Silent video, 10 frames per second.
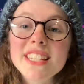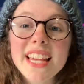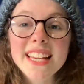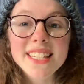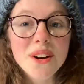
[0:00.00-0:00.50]

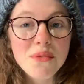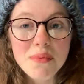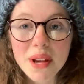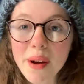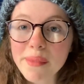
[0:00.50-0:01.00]
yes, that will
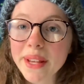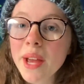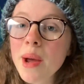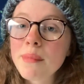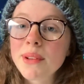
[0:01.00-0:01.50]
be coming.
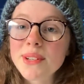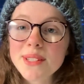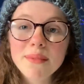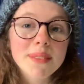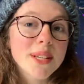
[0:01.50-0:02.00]
There are
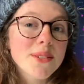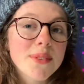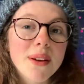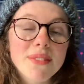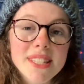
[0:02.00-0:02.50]
some things
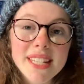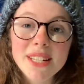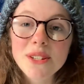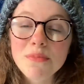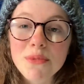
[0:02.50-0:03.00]
we have to see
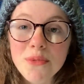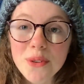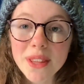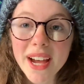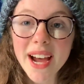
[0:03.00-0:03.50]
to
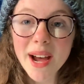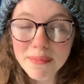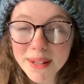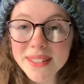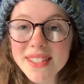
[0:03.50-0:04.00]
before that
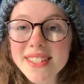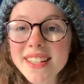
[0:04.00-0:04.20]
happens.